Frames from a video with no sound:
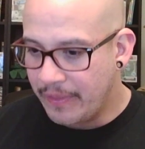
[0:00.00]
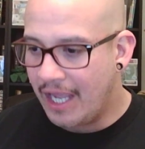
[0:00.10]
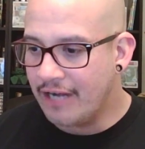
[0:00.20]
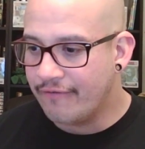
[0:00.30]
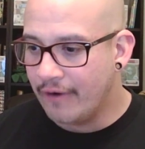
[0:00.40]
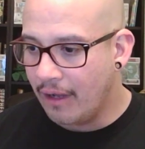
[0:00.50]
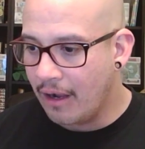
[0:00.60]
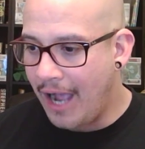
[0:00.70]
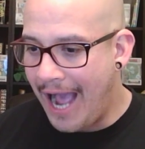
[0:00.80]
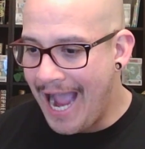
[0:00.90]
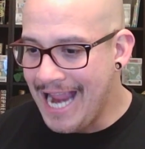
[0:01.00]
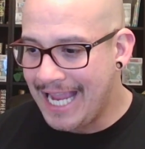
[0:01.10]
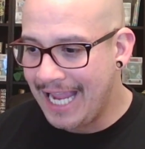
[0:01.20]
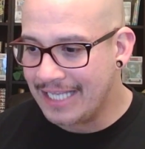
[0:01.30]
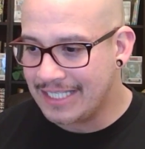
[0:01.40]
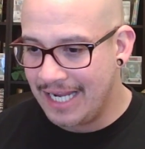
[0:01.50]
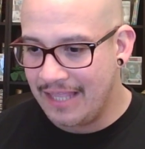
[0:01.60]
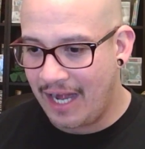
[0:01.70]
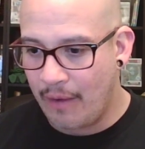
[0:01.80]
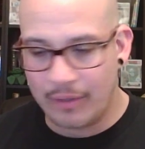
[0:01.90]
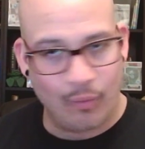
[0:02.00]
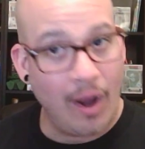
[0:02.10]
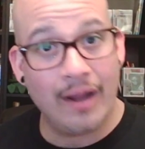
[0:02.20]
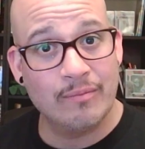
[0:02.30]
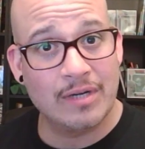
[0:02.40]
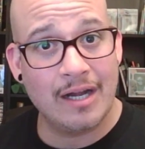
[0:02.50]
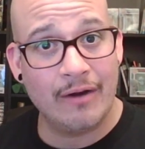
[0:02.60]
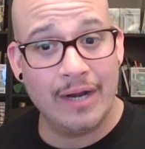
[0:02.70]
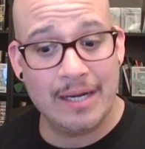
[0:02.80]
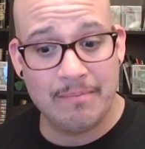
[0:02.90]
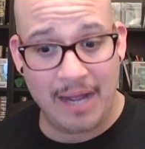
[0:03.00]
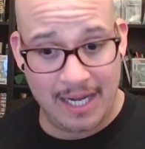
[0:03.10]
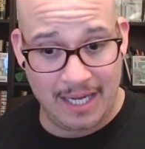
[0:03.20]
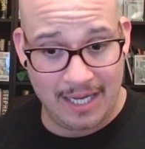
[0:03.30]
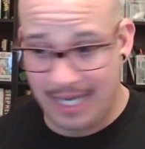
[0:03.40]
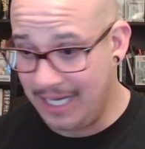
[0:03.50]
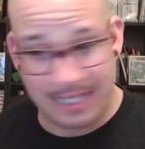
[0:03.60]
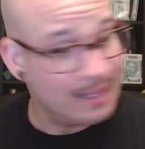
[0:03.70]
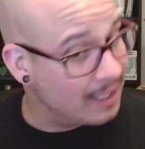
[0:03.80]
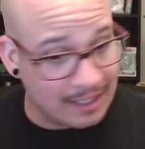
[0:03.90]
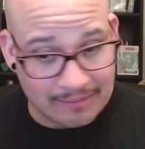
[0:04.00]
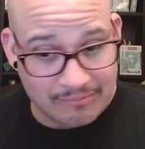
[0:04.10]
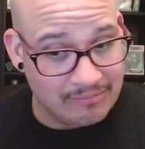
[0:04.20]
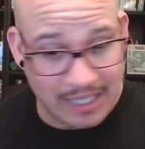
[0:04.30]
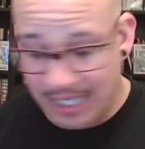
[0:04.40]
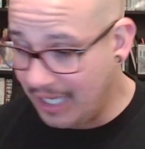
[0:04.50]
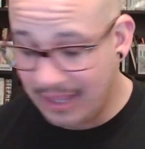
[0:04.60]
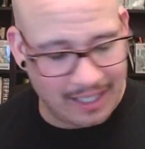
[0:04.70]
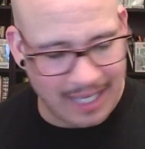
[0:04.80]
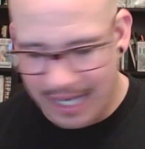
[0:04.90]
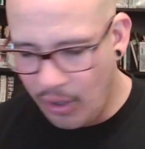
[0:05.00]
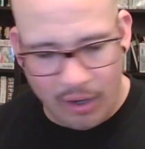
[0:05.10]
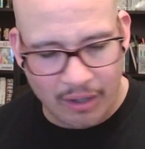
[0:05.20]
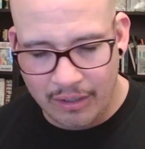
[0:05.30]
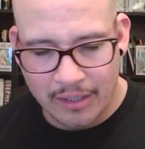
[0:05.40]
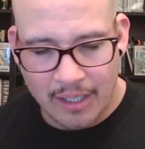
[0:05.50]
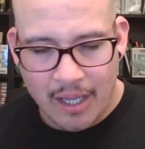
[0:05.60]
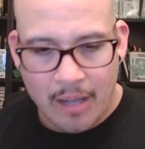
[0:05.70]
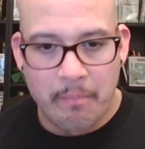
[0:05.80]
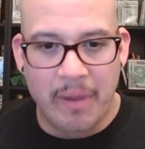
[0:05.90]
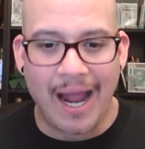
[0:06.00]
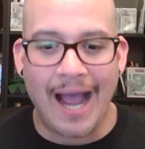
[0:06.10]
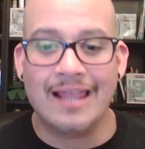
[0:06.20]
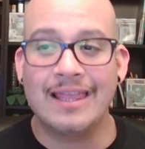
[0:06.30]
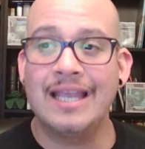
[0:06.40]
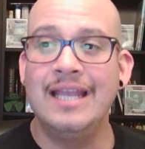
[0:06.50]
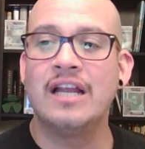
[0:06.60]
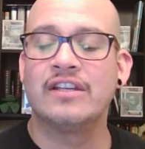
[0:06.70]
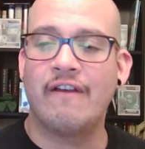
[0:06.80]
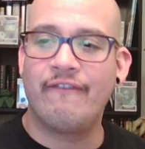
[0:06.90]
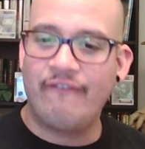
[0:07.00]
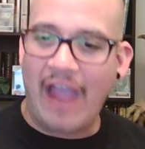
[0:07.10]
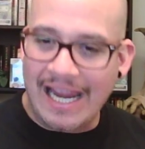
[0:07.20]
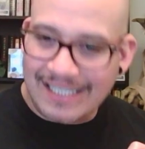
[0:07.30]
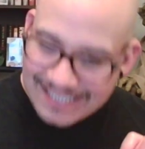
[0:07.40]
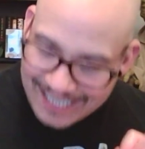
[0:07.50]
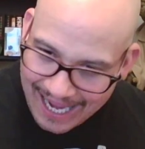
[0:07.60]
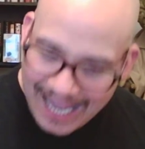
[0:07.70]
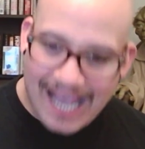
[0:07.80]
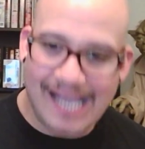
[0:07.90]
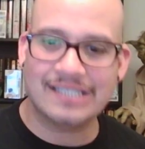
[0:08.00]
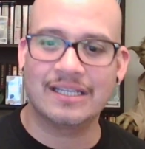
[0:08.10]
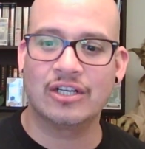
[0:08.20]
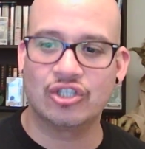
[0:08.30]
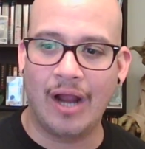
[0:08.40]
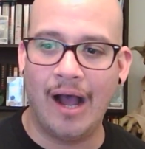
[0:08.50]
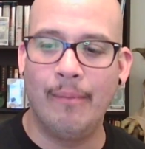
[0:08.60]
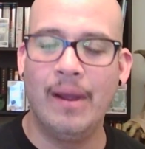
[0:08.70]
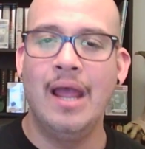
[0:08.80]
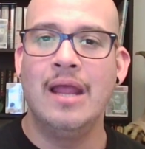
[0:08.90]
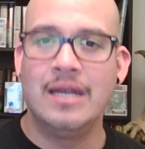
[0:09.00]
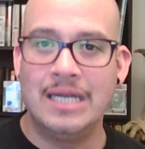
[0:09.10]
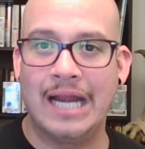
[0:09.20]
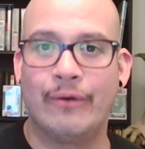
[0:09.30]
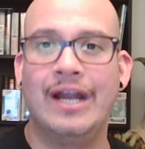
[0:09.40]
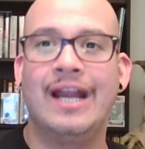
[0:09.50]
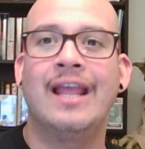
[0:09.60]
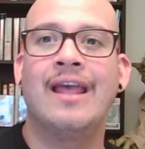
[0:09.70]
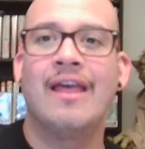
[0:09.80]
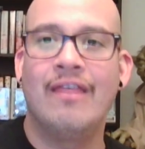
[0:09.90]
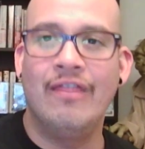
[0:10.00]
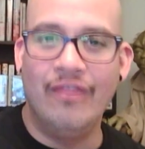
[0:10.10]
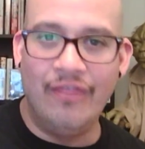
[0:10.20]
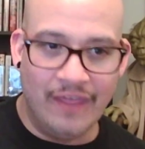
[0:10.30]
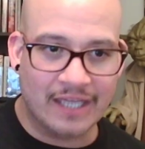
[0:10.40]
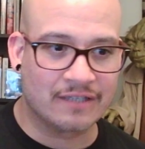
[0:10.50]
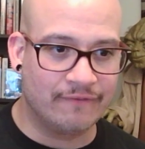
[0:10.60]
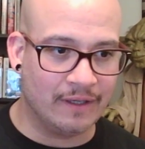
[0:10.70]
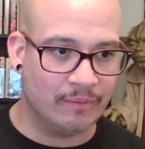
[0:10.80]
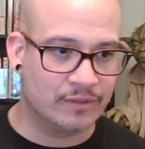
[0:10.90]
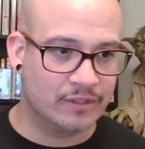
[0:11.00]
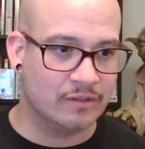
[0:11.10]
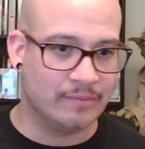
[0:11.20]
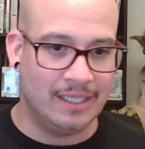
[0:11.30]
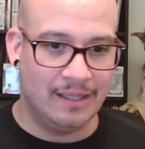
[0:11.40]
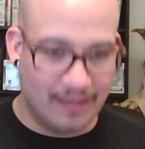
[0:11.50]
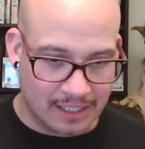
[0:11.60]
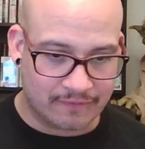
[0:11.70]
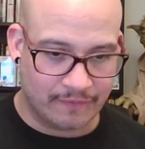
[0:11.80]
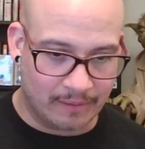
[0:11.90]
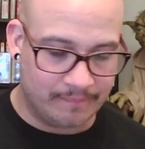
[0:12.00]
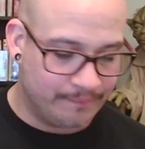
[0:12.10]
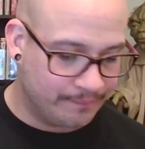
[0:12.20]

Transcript: Ed Furlong, I can't say that I would want him to narrate my anything, anything at all, but I think he does a fantastic job narrating this film, excuse me, this film.